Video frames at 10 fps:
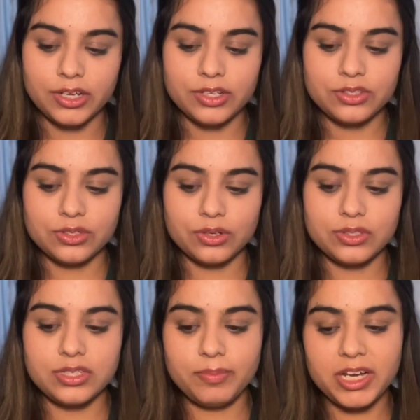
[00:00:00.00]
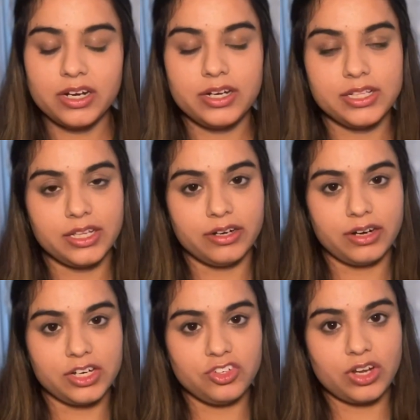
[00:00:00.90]
So similarly,
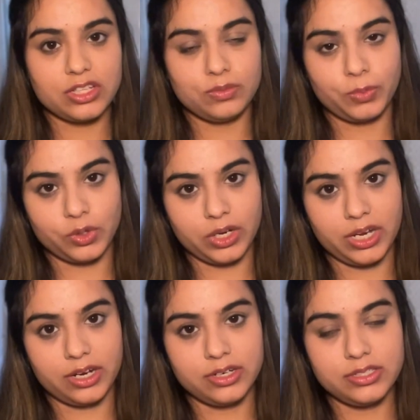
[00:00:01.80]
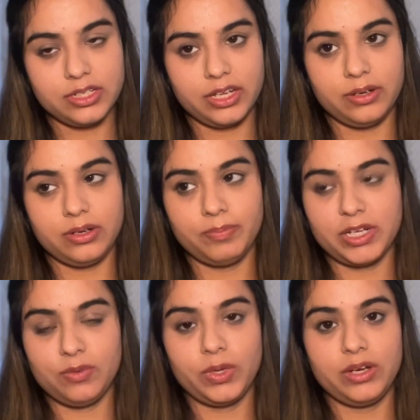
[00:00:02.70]
there are transport layers in
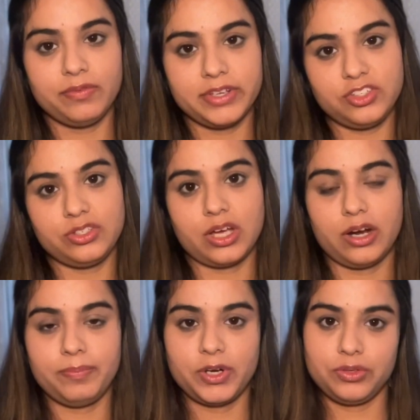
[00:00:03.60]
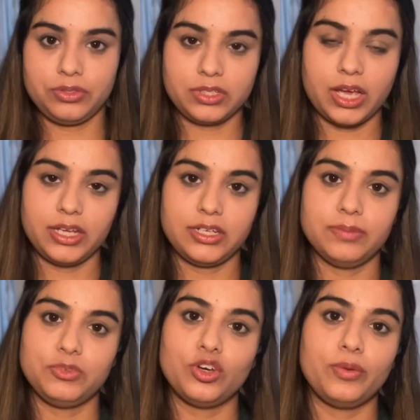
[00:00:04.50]
between which our
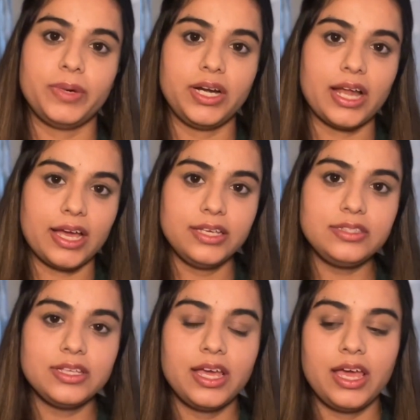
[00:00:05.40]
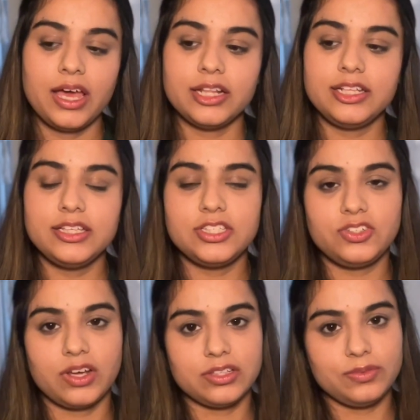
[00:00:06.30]
perovskite absorber lies, and these
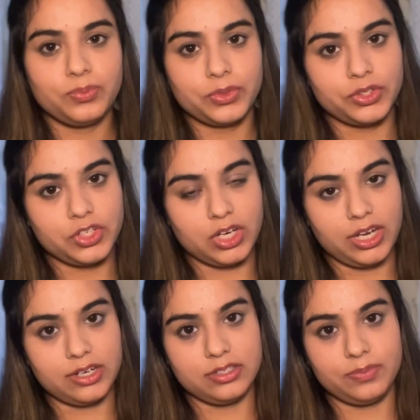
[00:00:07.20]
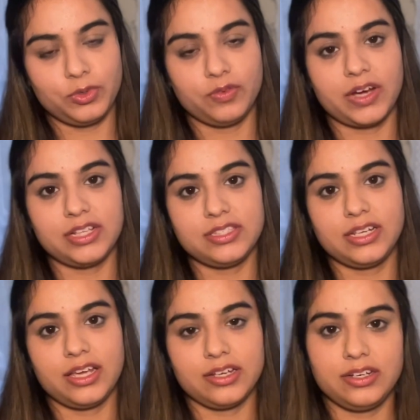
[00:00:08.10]
transport layers provide
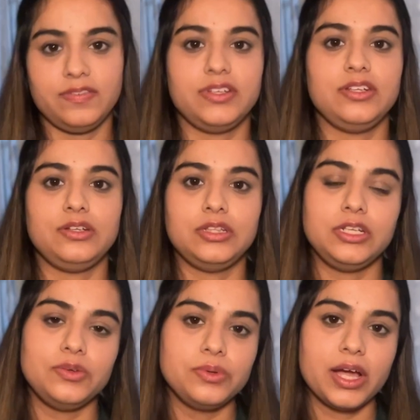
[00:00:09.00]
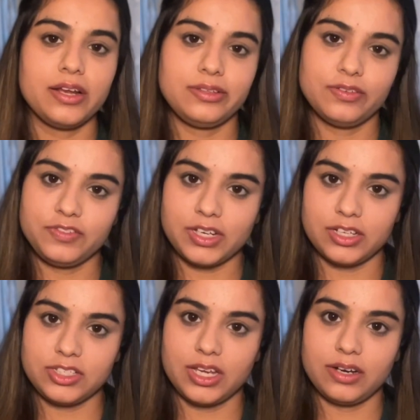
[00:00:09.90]
selectivity to the two kinds of
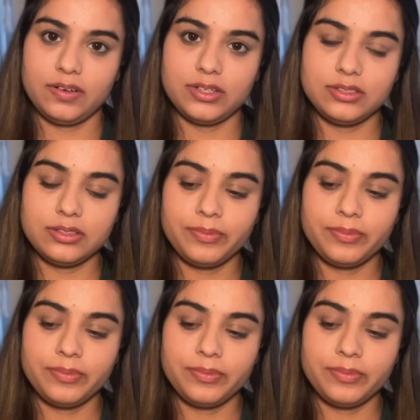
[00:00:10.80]
charge carriers.